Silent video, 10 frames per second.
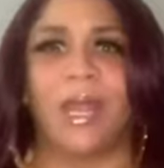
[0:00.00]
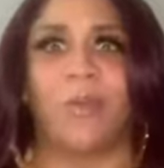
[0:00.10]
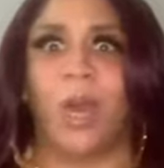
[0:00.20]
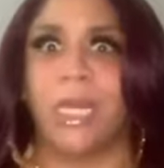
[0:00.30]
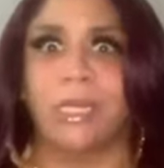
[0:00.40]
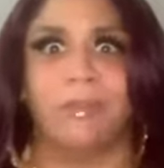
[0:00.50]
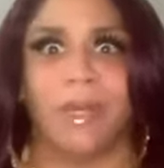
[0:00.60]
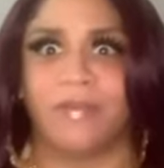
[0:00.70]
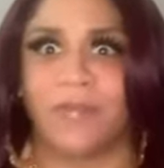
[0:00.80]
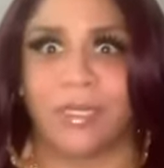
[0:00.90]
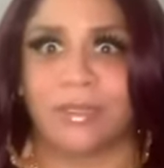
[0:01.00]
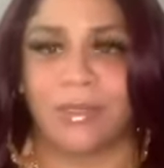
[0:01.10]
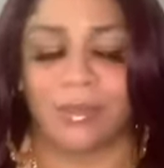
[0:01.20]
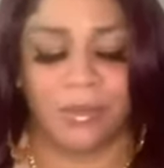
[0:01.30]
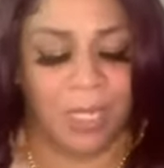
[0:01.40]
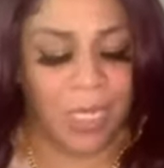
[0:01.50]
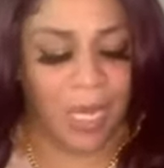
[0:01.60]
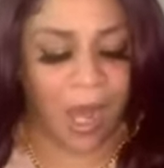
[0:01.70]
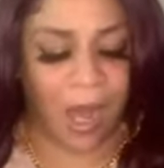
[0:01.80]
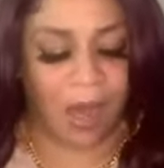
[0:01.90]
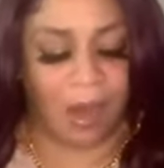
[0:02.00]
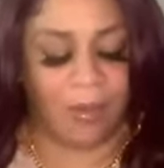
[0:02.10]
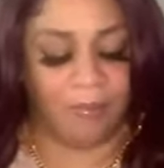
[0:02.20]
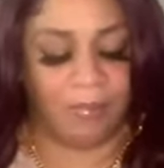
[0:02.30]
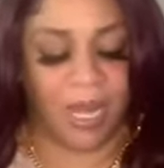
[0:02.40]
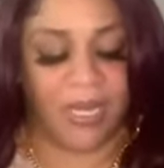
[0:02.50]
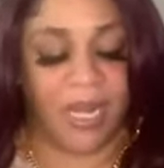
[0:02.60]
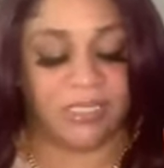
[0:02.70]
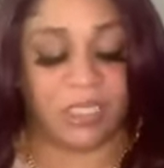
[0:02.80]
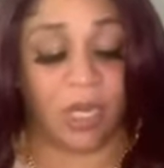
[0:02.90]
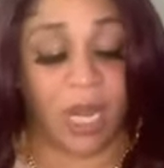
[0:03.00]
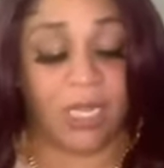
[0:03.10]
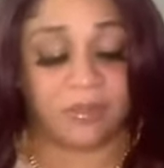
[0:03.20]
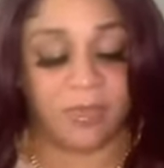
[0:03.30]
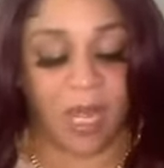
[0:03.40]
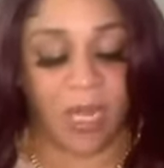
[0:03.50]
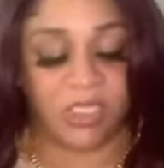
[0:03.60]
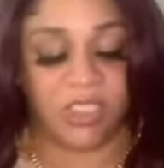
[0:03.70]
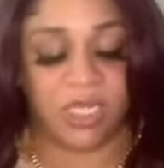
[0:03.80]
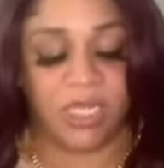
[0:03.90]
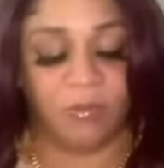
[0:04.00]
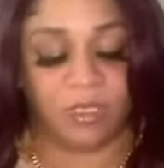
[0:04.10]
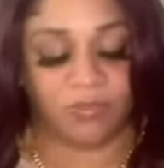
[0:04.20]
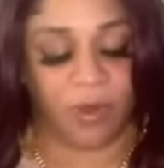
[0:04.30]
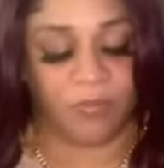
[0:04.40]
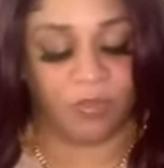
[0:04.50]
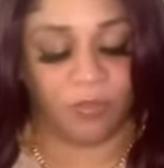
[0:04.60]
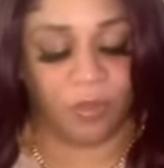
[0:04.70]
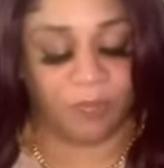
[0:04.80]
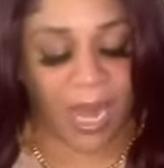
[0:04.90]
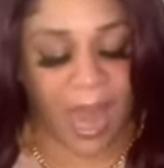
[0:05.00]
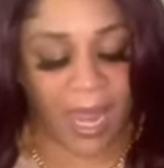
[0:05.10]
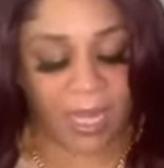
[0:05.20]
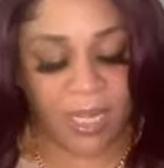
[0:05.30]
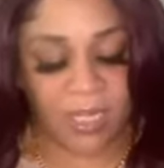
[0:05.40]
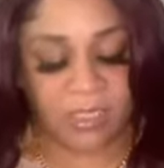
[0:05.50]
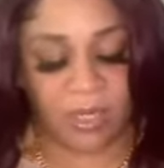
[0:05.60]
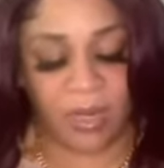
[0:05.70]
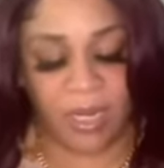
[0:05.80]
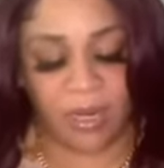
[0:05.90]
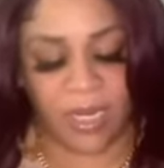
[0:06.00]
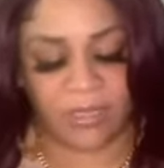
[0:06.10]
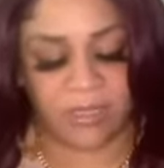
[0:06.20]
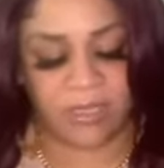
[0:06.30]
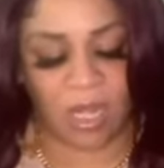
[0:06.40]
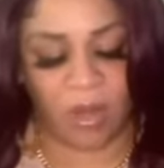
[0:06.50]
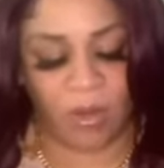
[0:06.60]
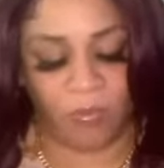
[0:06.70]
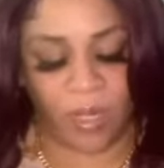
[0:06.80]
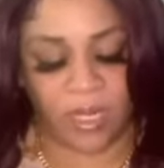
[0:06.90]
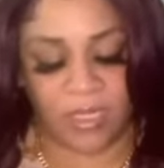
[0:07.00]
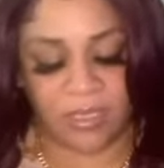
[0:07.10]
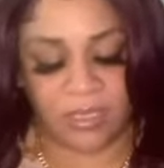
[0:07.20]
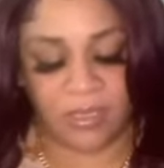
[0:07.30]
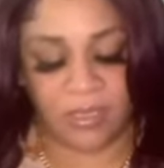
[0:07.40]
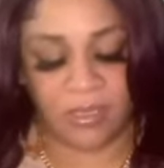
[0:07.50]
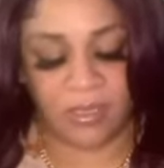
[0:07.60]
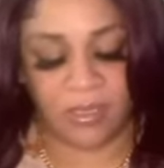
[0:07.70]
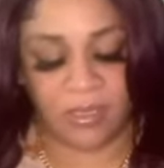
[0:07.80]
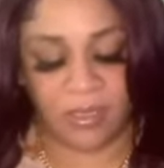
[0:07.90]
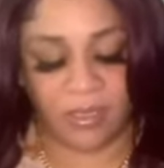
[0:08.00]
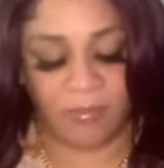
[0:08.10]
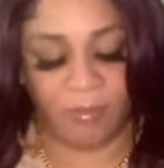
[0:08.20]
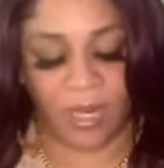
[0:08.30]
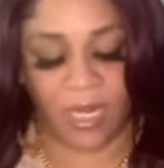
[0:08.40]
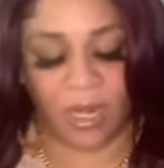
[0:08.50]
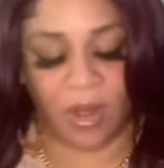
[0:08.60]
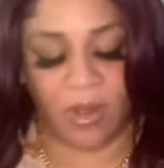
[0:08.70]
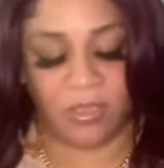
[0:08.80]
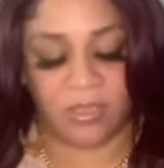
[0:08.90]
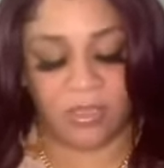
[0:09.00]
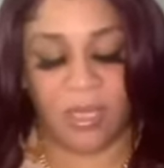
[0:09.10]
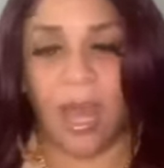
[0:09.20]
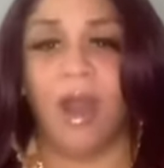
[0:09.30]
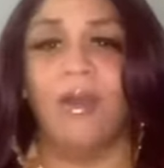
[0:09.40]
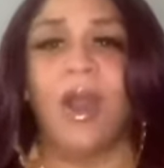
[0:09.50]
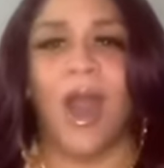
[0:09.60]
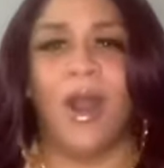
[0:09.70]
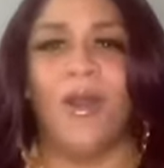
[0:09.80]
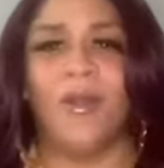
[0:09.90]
one of them motherfuckers, girl. And that's her husband, and she was from the group Black. So her hit song was Bring It All Oh